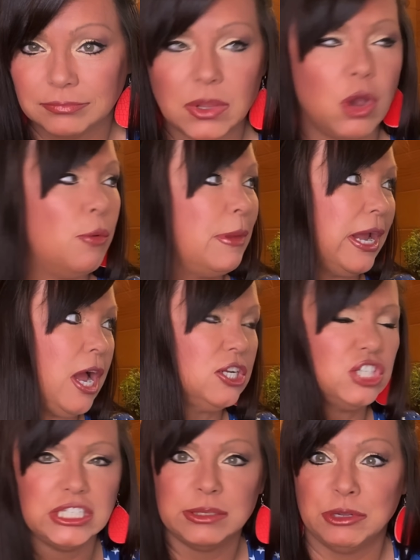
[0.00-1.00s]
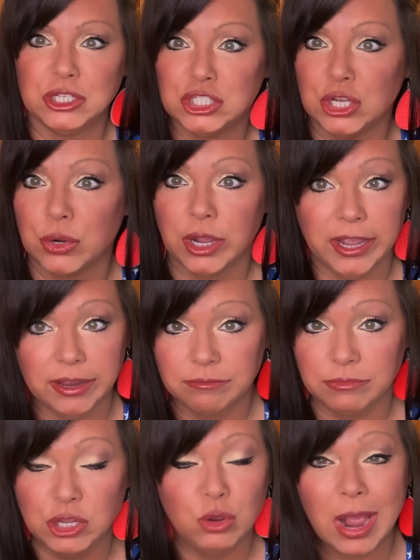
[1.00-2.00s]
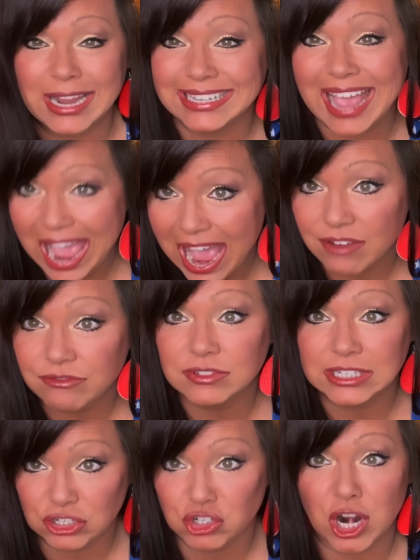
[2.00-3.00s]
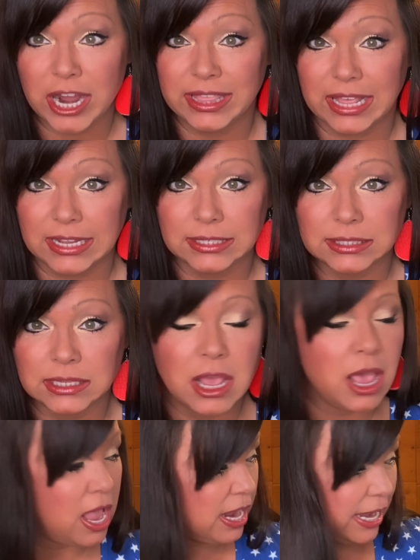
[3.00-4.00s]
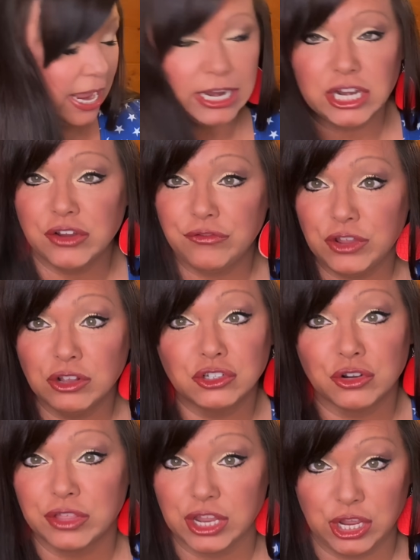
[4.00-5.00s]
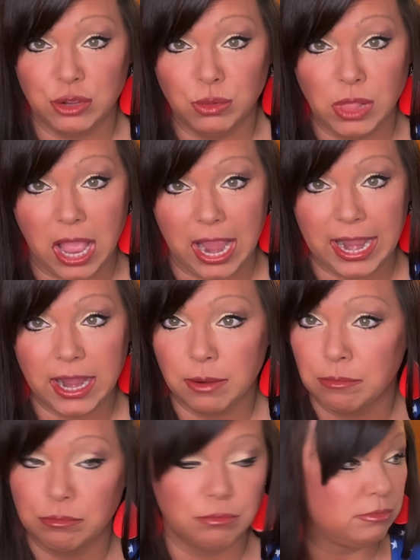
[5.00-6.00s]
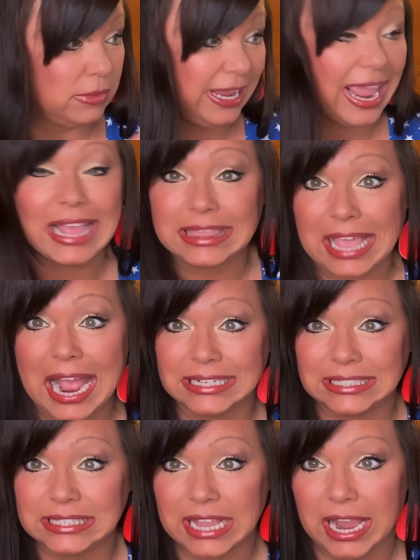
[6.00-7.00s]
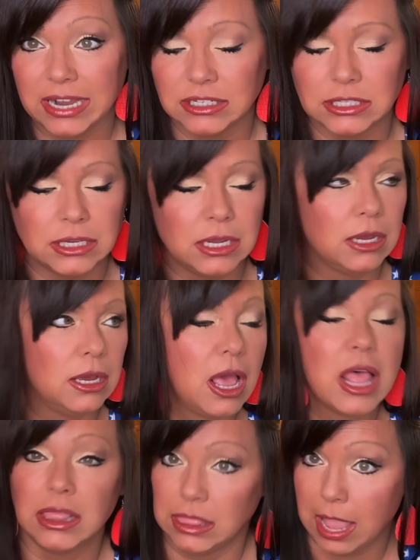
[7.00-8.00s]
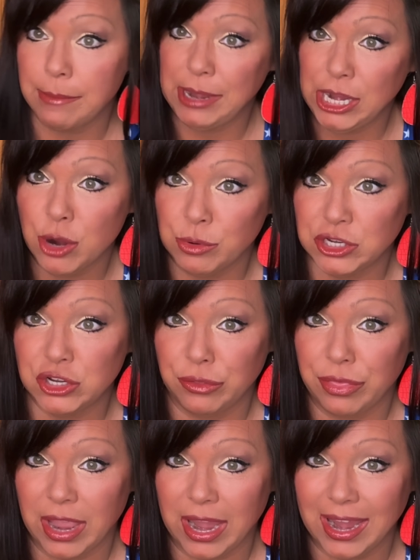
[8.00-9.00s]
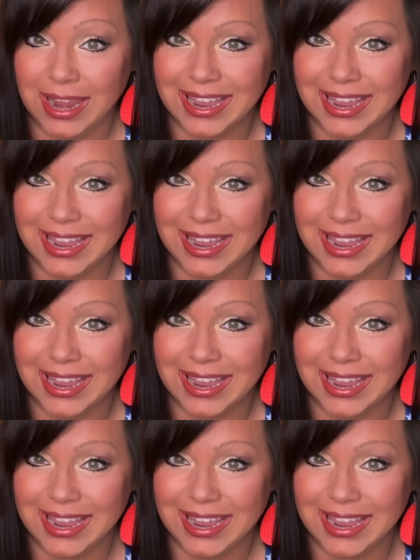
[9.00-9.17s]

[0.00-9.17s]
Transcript: Oh my gosh, it smells so good. You guys have to try this. Get a diffuser that you like, get that scent. Let me know what you think.